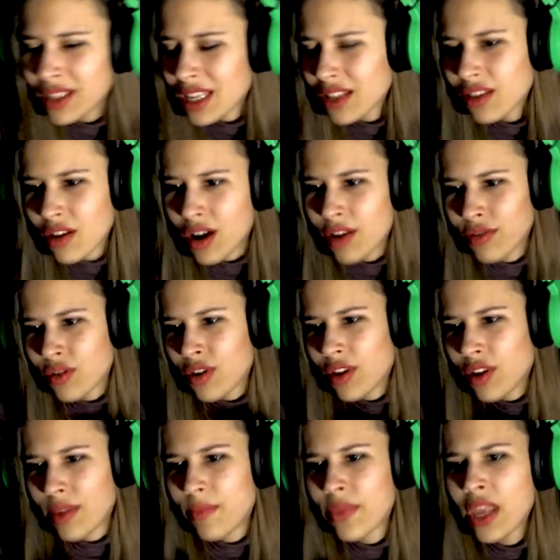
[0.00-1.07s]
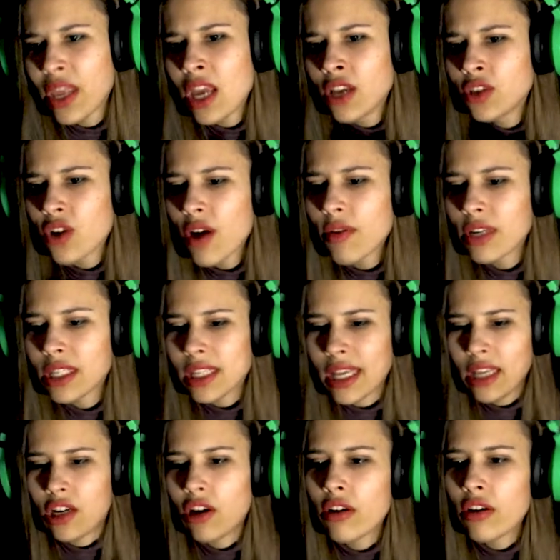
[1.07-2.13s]
I don't know how you call them. Two hours
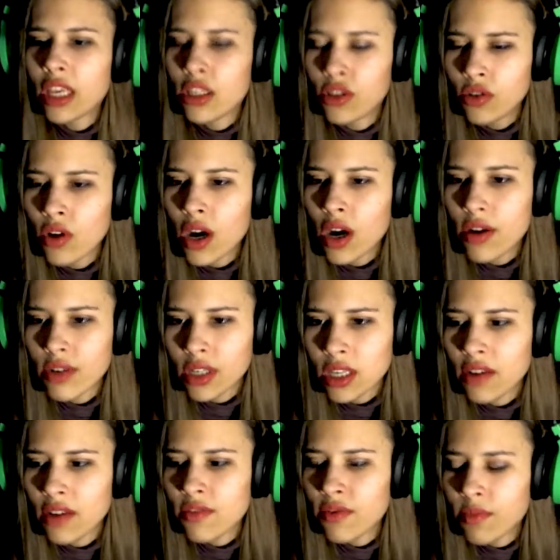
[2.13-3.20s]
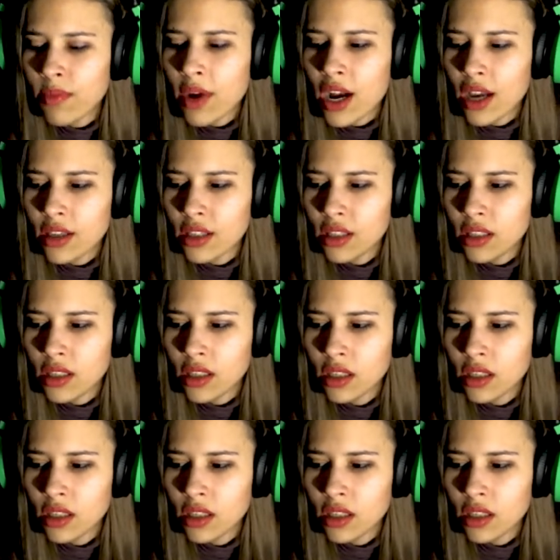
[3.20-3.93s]
later. Okay, two hours have passed.